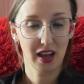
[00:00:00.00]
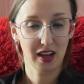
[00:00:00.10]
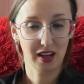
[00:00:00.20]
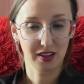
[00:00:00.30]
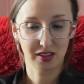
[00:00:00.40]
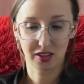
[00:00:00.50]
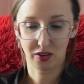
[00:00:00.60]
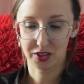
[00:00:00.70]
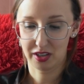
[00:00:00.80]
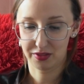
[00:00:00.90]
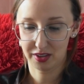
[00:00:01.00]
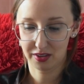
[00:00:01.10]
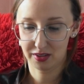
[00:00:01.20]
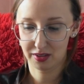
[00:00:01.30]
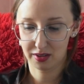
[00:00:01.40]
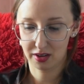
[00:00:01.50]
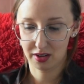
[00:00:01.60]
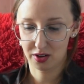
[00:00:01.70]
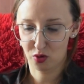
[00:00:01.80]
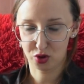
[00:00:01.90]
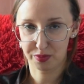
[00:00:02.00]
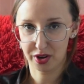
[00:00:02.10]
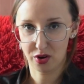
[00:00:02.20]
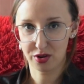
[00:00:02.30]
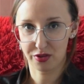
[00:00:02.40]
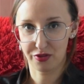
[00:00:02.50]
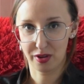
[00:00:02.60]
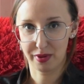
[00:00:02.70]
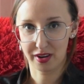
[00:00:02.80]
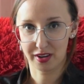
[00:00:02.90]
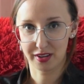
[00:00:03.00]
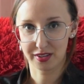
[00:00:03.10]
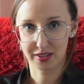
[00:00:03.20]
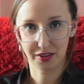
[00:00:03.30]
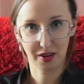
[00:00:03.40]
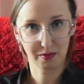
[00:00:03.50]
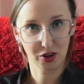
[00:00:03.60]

It's not even an autobiography because not